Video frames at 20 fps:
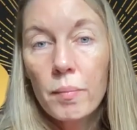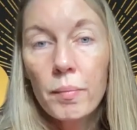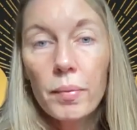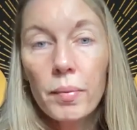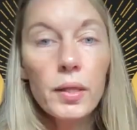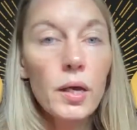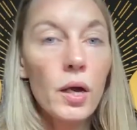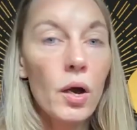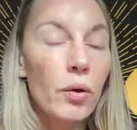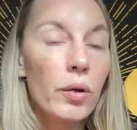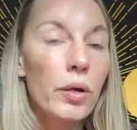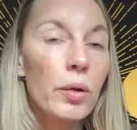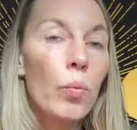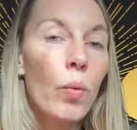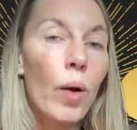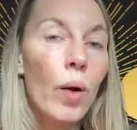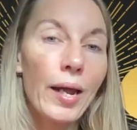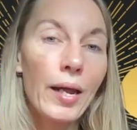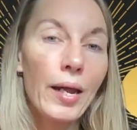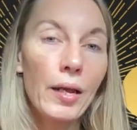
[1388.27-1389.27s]
But the only
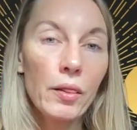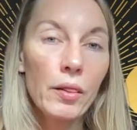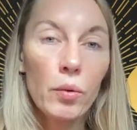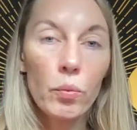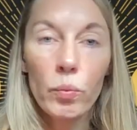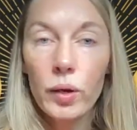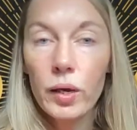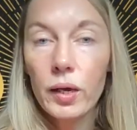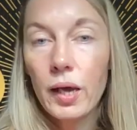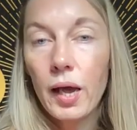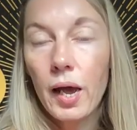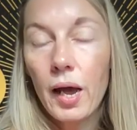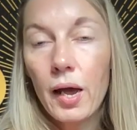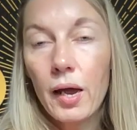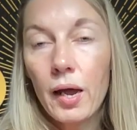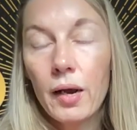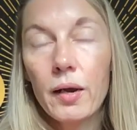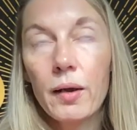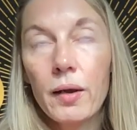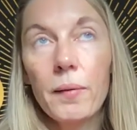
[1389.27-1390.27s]
way that we
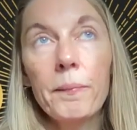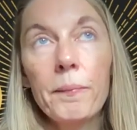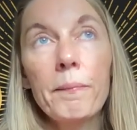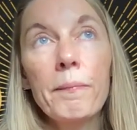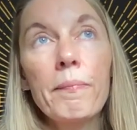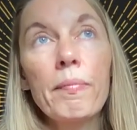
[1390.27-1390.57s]
can